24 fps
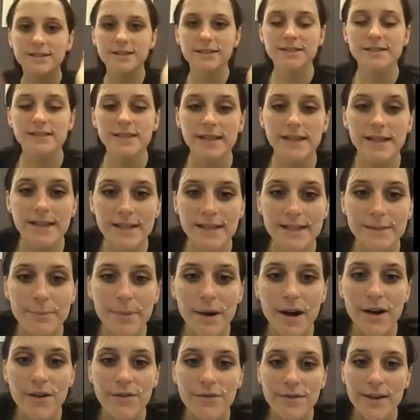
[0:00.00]
you can see it's
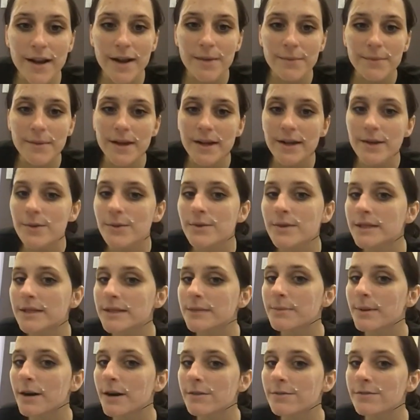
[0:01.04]
puffed up there. Oh, it's
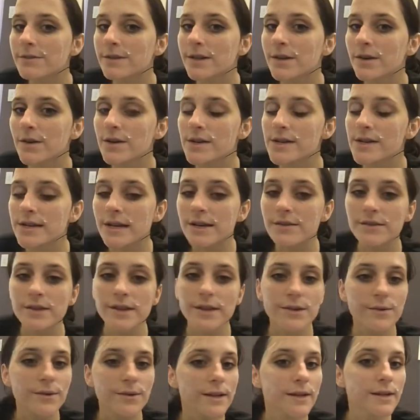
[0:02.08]
puffed and gone down really
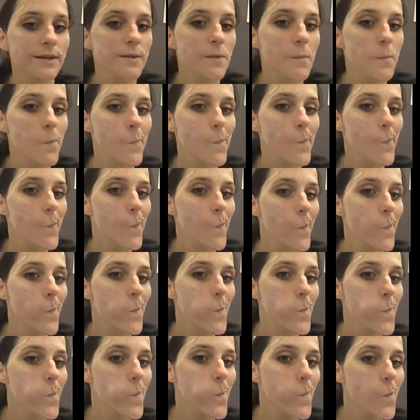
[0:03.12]
quick.
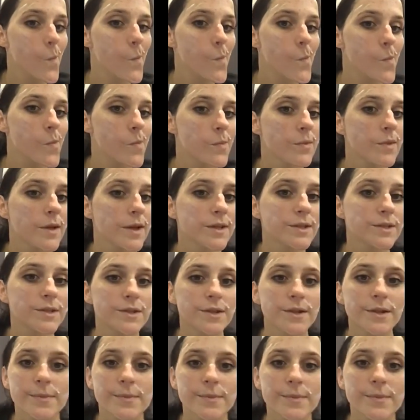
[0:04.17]
Wait, i am just
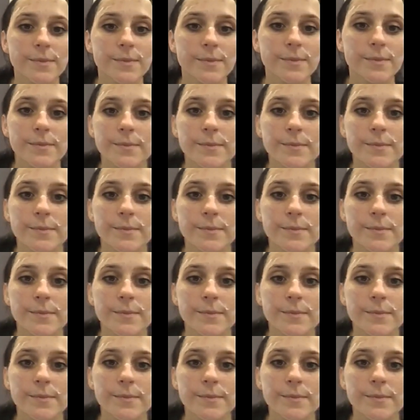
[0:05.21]
around.